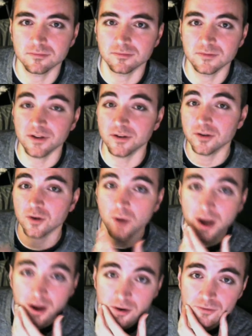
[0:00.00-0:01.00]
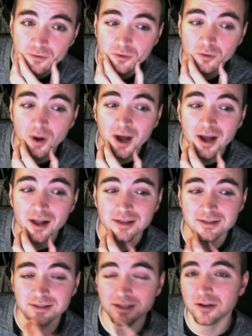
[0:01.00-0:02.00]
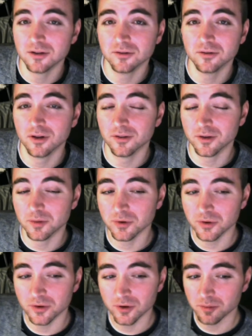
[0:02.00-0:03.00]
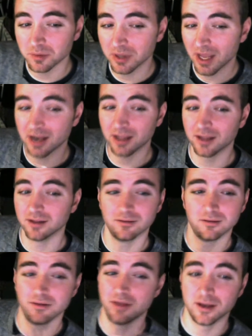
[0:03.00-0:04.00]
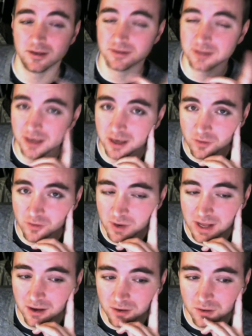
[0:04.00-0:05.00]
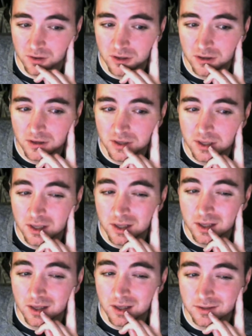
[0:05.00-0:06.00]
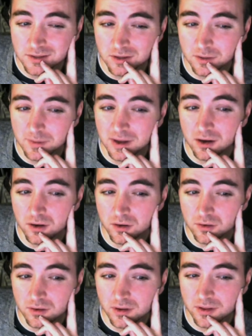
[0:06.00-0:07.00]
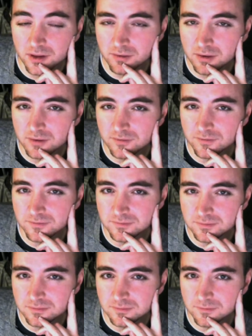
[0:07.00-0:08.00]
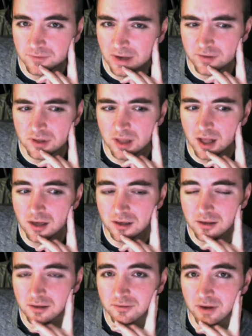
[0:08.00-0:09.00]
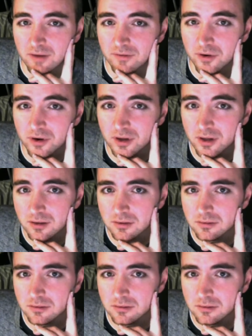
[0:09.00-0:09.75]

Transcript: didn't go out for a while. I stayed on the computer planning things, and I never went out until about, I think, around 5 o'clock, 5:30.